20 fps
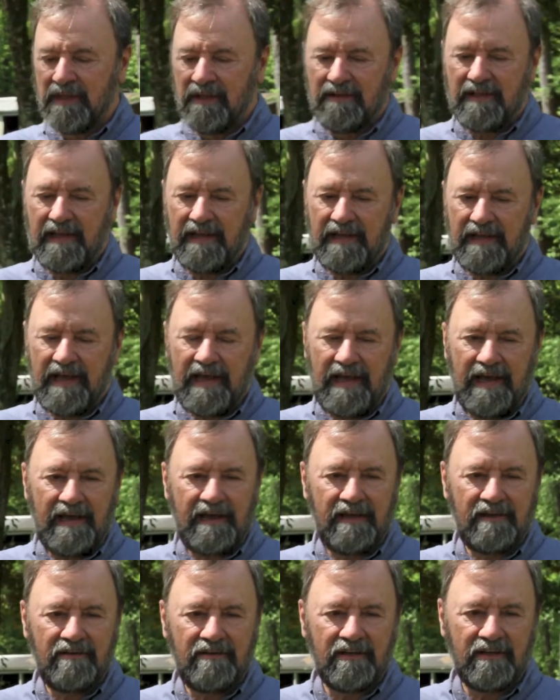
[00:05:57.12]
they
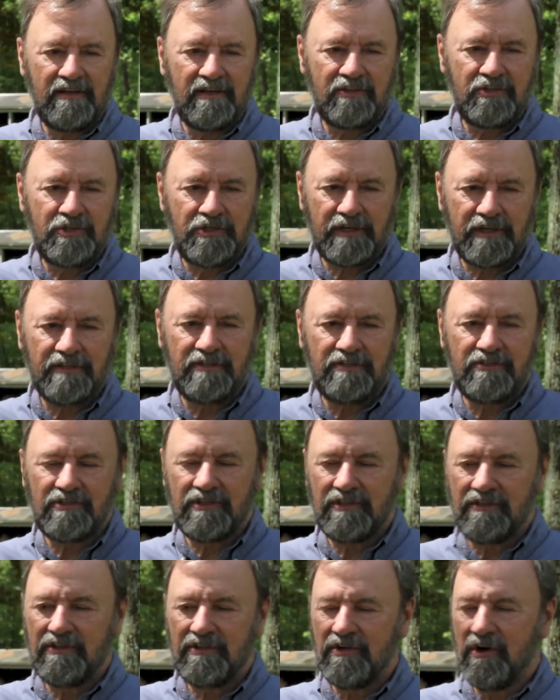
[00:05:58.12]
had chickens
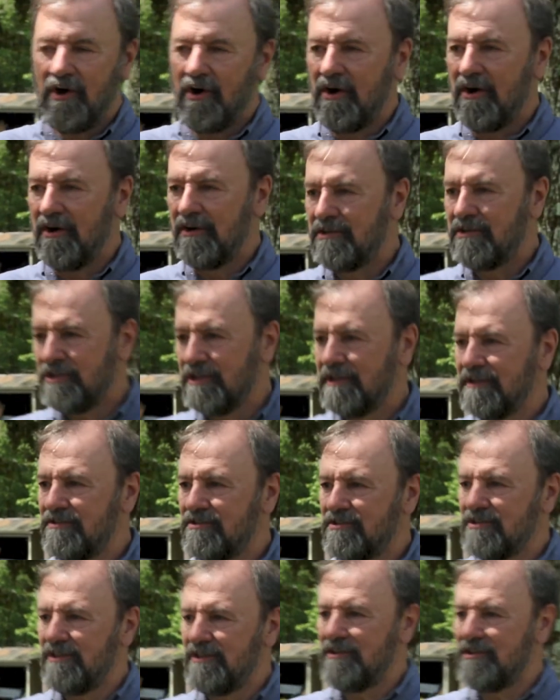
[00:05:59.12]
in the yard,
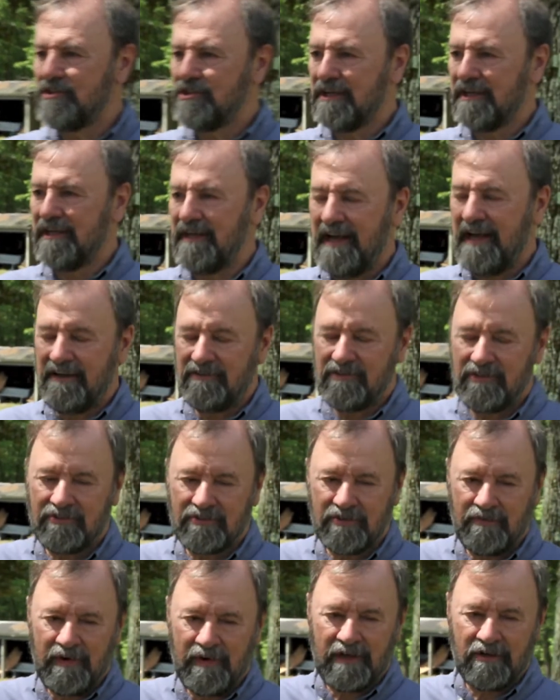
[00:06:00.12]
chickens in the chicken houses,
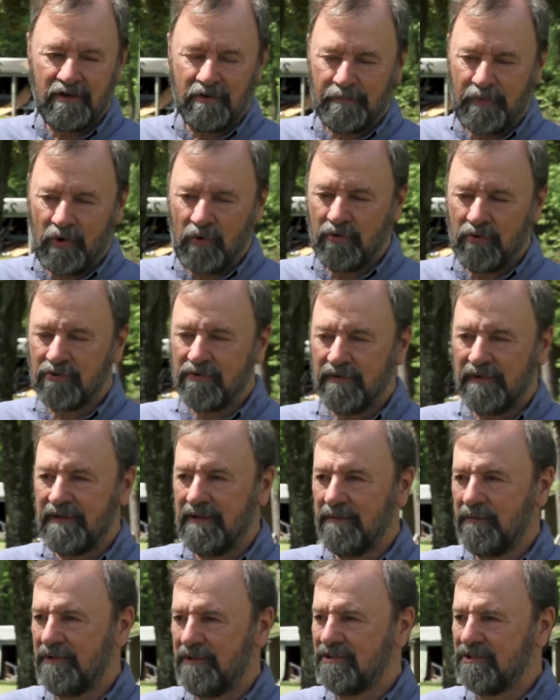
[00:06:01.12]
the regular poultry
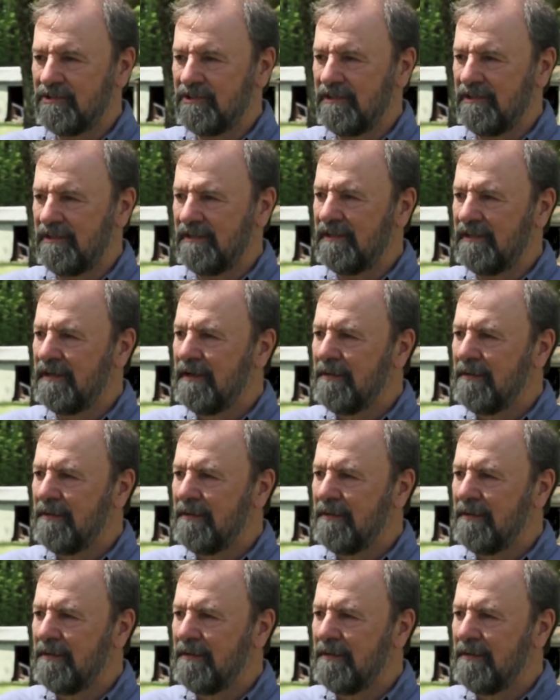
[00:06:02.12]
that we see.